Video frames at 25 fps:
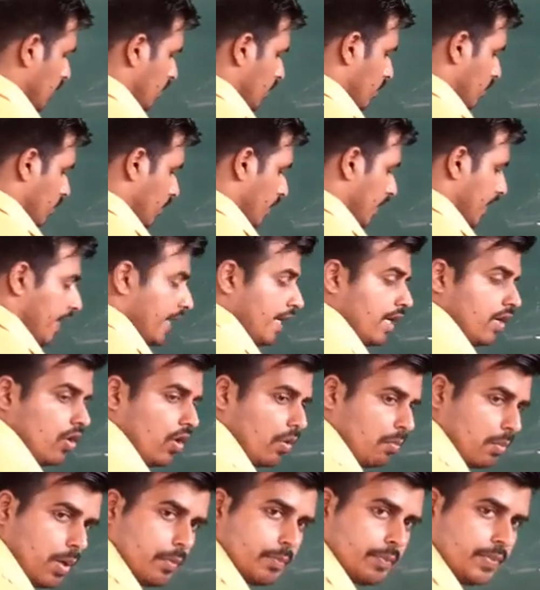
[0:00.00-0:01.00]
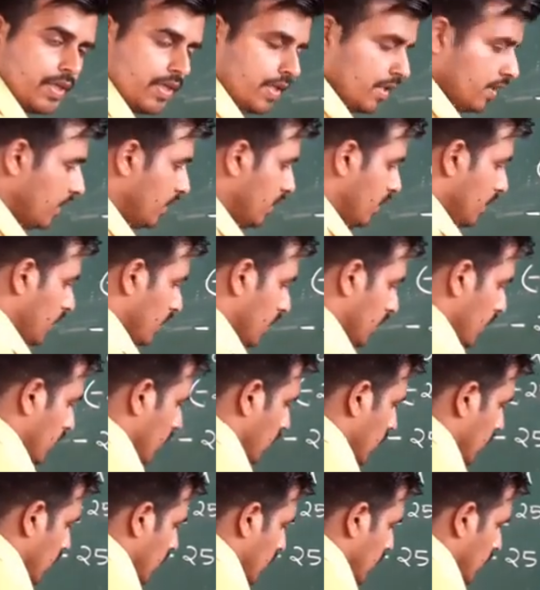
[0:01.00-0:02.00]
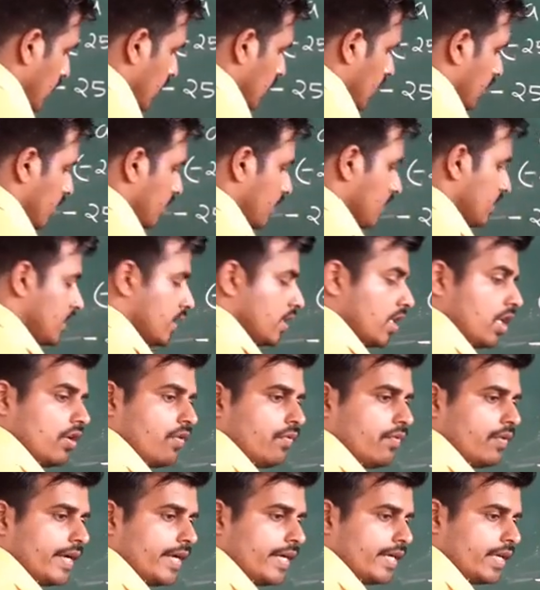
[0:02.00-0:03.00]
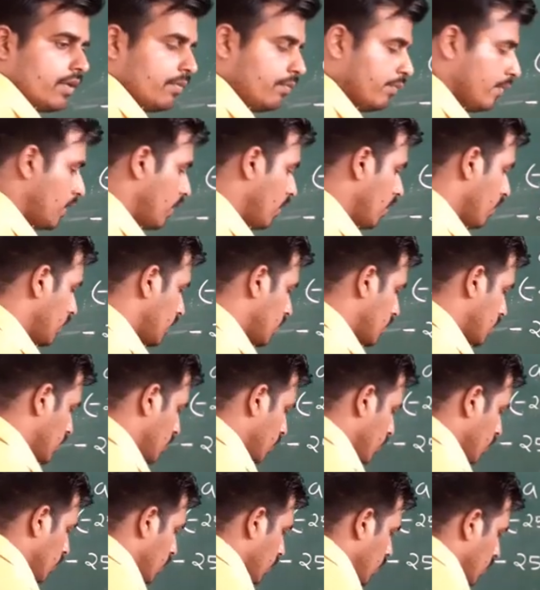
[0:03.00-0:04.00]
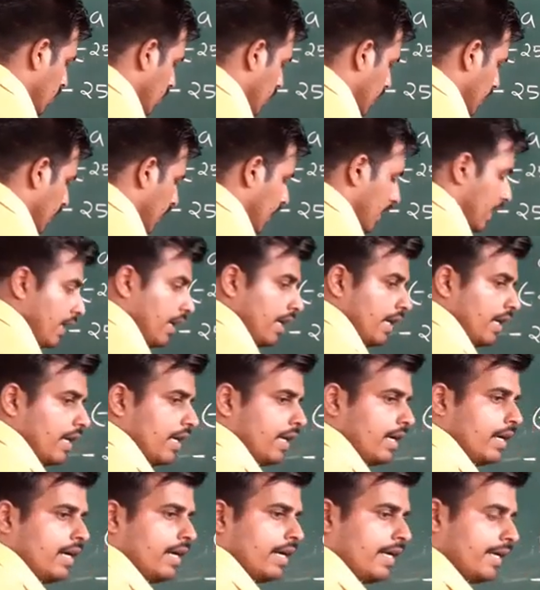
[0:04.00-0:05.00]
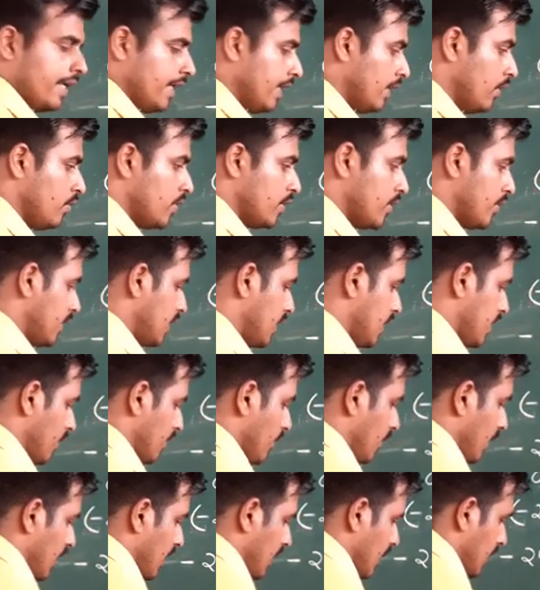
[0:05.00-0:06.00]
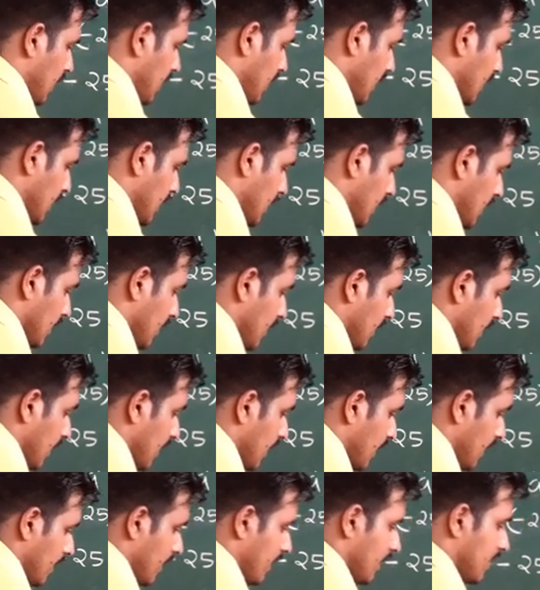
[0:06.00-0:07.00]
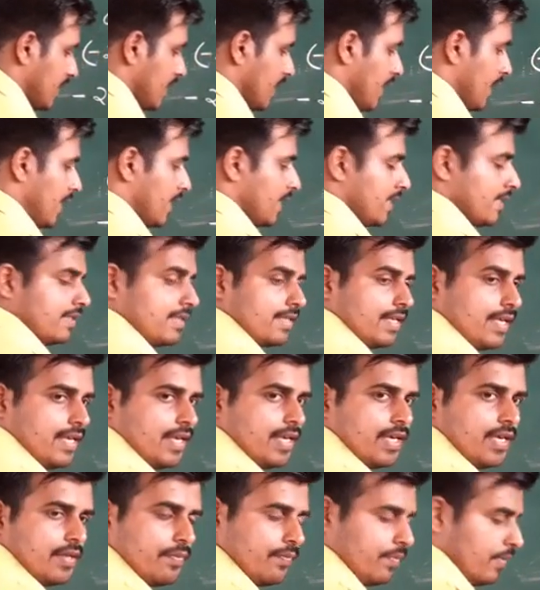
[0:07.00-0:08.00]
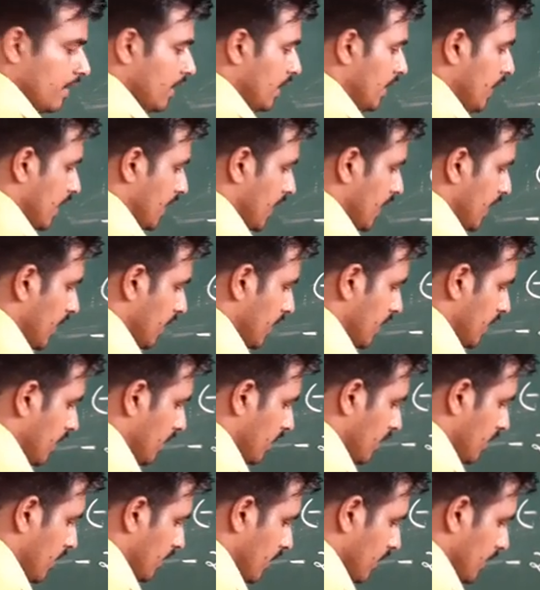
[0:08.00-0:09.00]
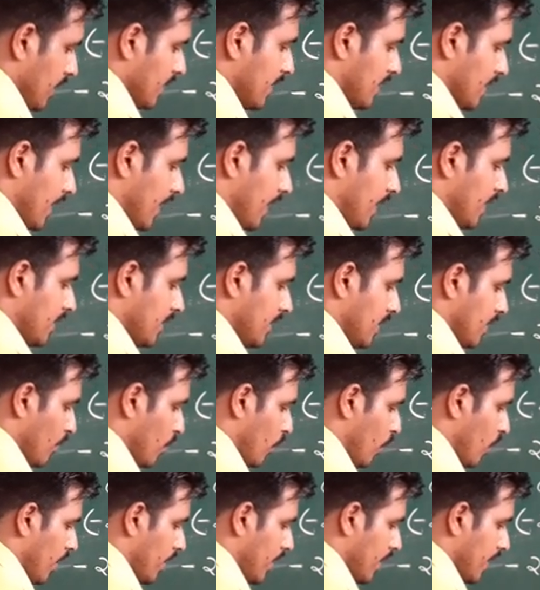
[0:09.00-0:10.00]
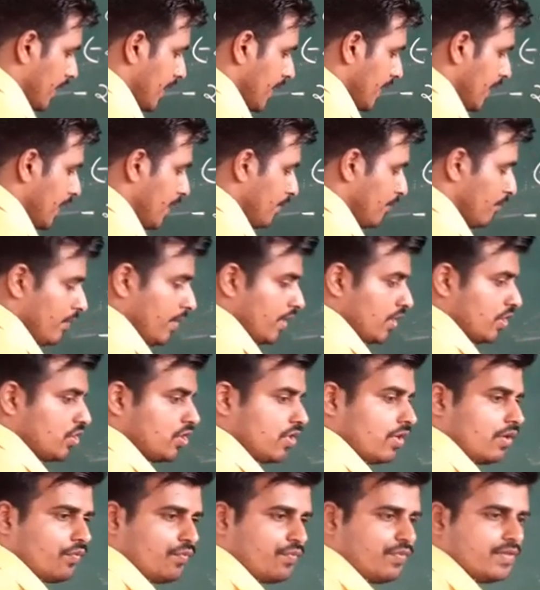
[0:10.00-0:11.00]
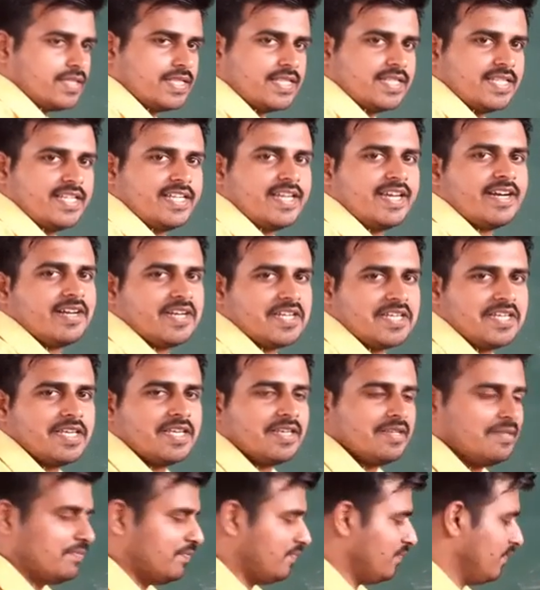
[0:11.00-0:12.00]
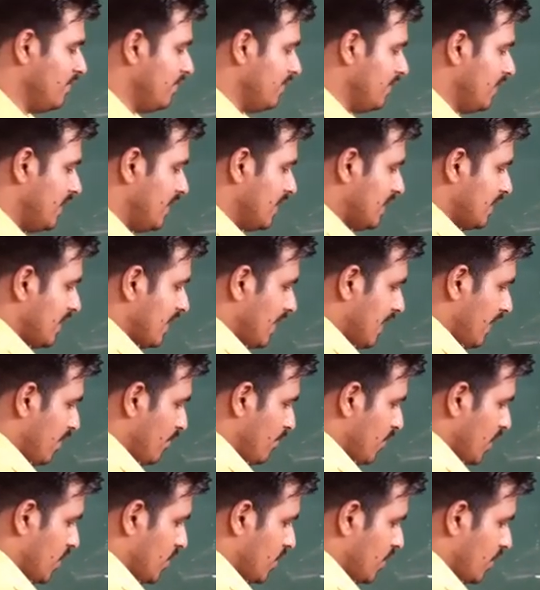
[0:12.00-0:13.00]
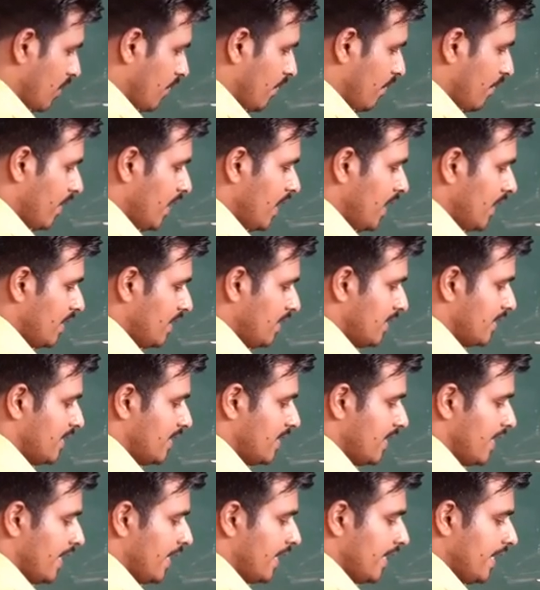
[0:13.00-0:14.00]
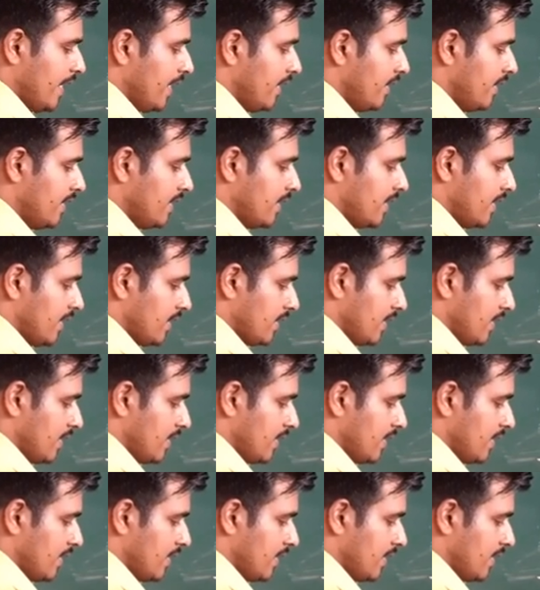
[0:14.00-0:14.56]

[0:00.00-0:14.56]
or a comma b, instead of writing belongs to, I can use one symbol. This, it's like a C and it's like a somewhat E, mixture of a C and E. It's like a mixture of a C and E. This